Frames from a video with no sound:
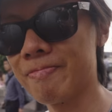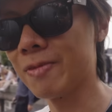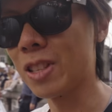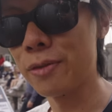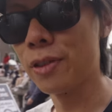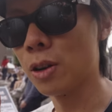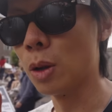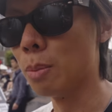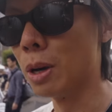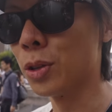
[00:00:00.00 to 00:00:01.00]
There's a
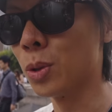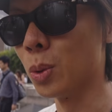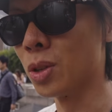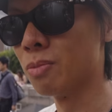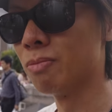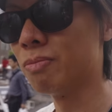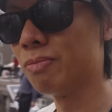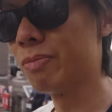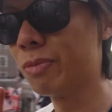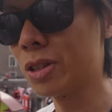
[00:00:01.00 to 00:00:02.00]
fuckload of bicycles.
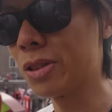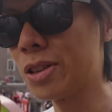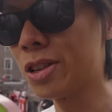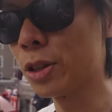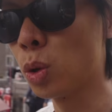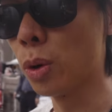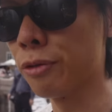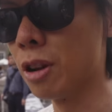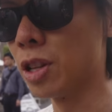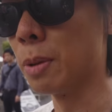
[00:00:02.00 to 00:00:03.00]
It's like Tour de France,